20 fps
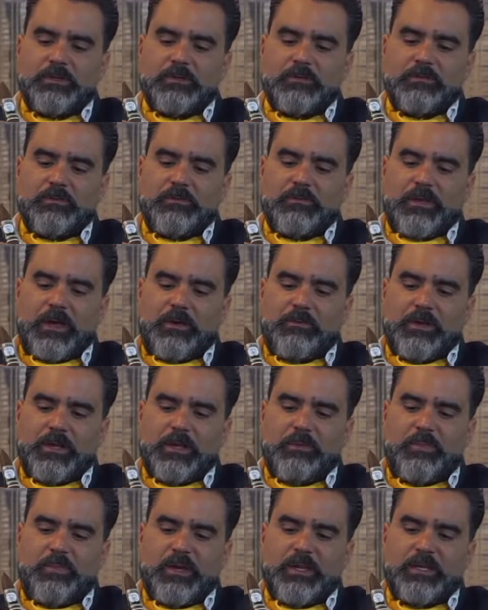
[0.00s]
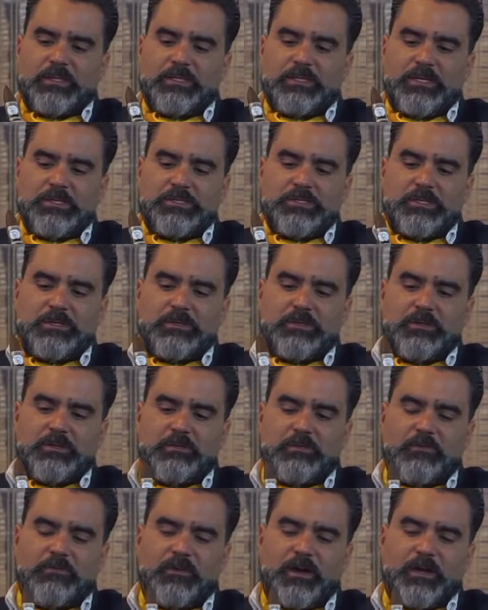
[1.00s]
not really paying attention, you
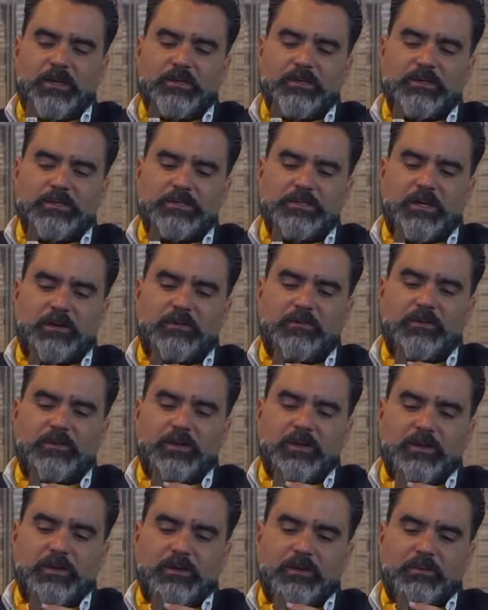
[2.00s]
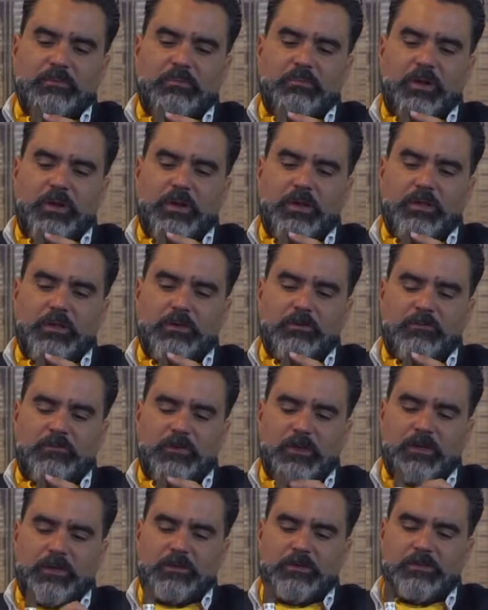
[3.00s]
will find yourself burning your
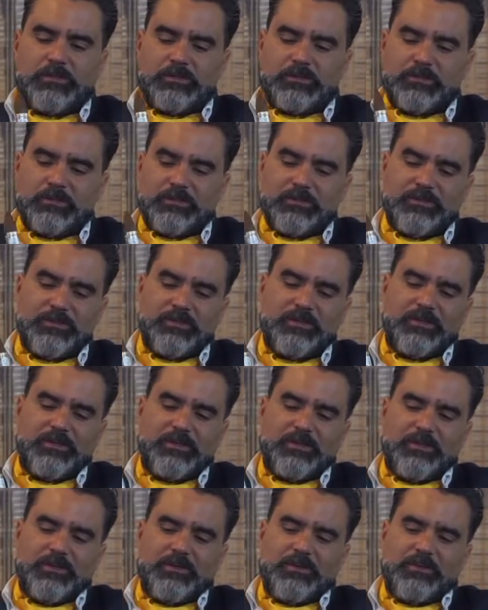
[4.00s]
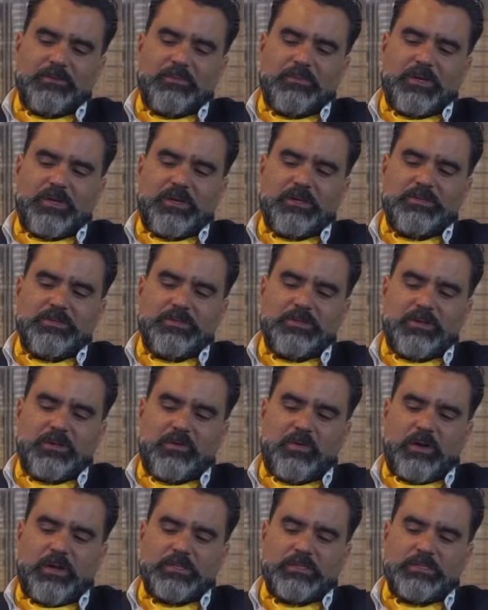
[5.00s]
fingers because you don't
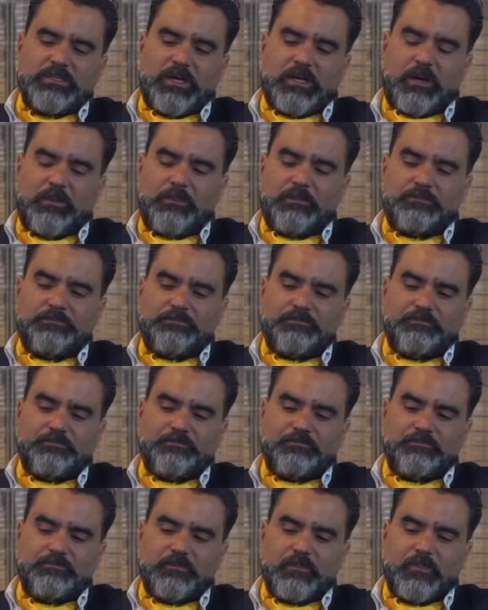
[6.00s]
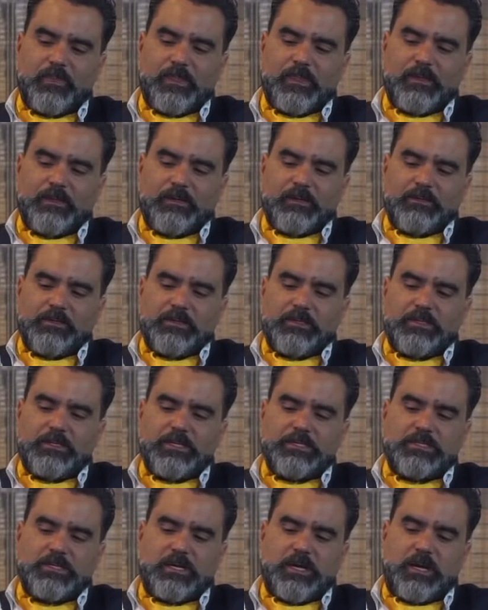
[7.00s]
want to stop. This is a
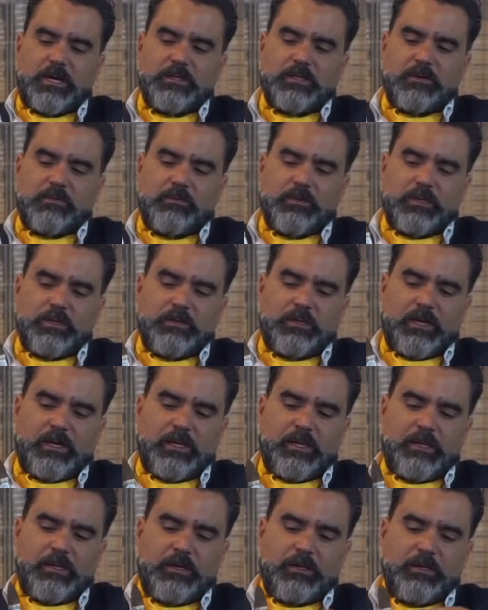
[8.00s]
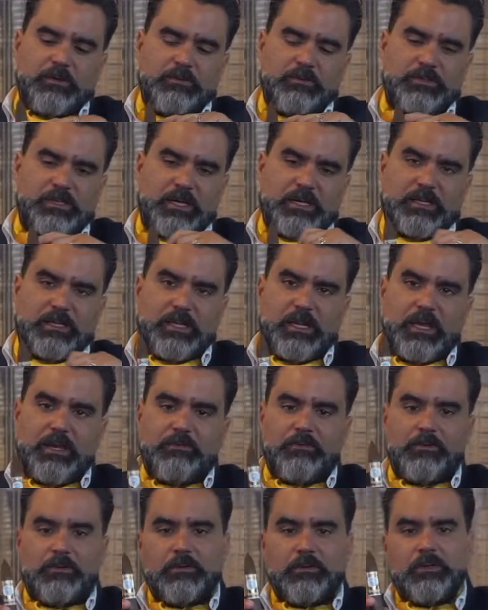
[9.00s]
cigar that when you get here, you will take the
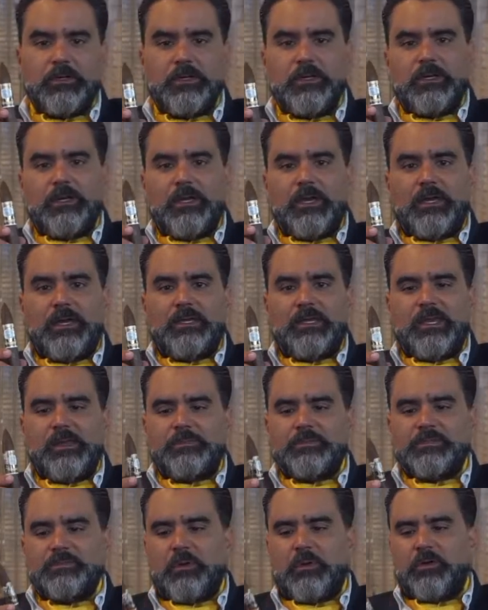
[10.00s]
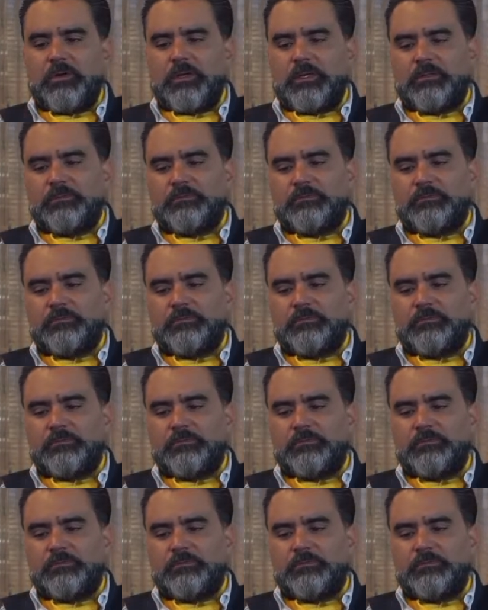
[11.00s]
label and keep smoking.